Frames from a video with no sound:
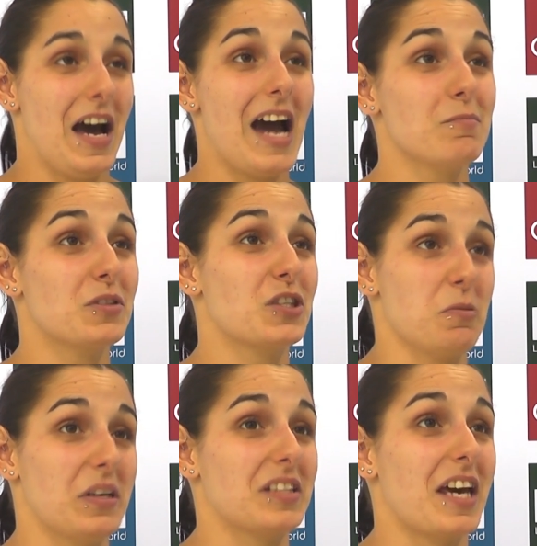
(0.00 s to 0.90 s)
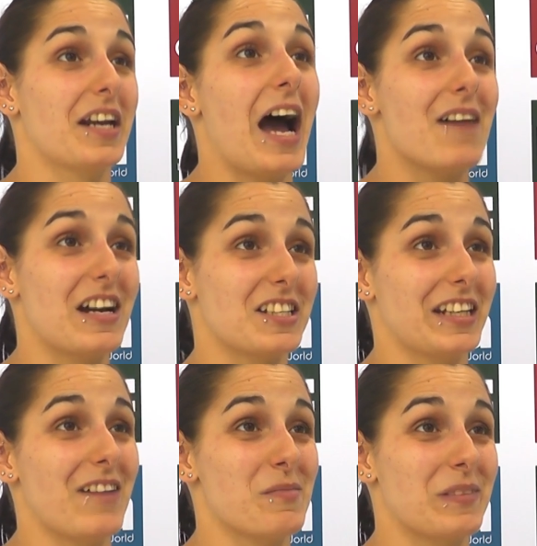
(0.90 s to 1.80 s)
I'm super excited. I've
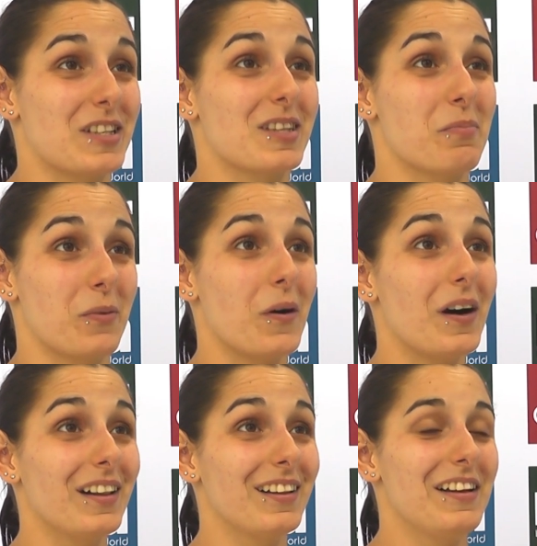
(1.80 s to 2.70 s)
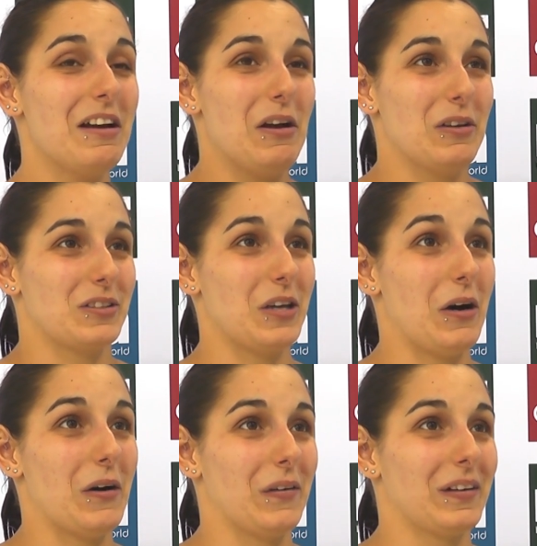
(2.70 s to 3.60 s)
actually never been to the pool,
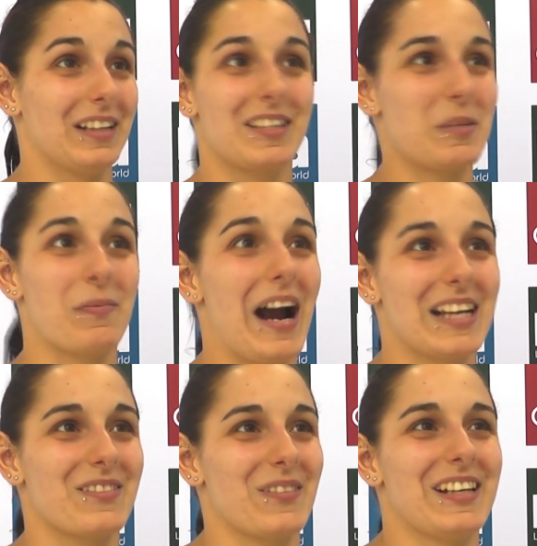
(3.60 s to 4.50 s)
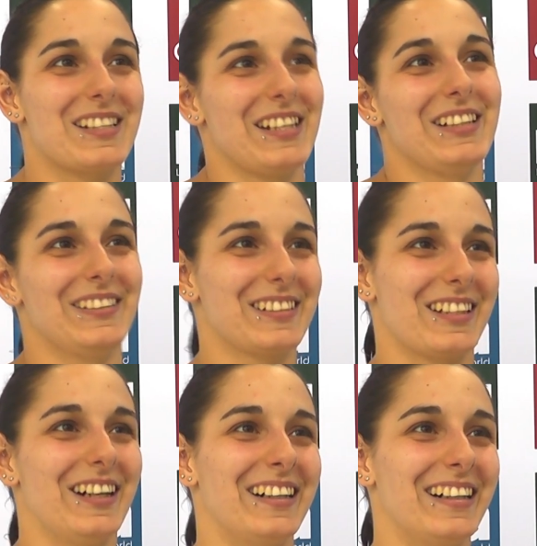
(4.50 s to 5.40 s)
so it's a surprise for me too. So